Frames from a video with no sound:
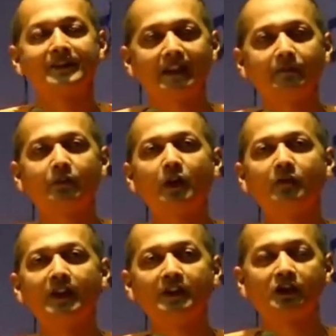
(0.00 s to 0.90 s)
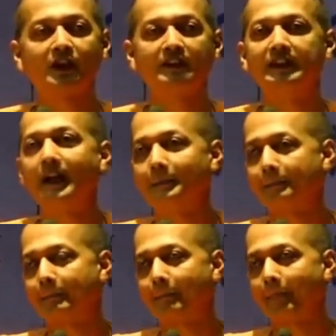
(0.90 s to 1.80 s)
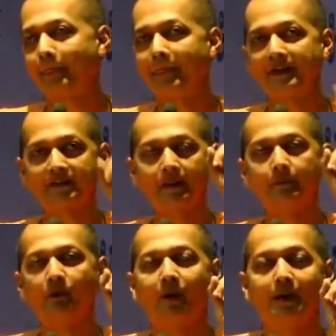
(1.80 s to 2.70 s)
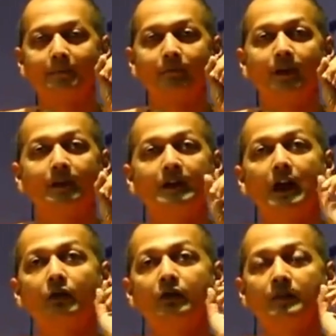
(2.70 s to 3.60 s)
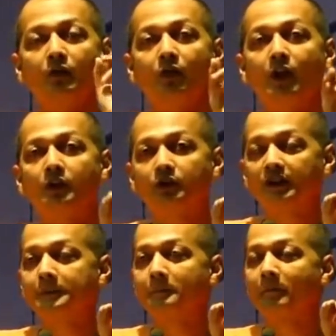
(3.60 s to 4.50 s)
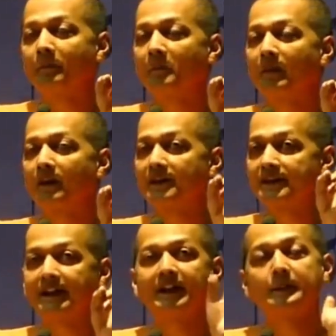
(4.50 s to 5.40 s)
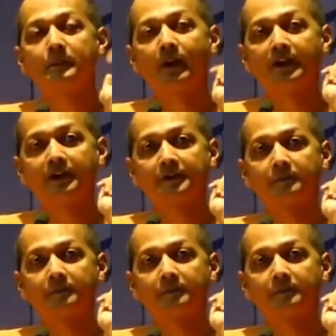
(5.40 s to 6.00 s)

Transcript: Self-confidence, Shraddha. That's number one. Now we move on to the second point.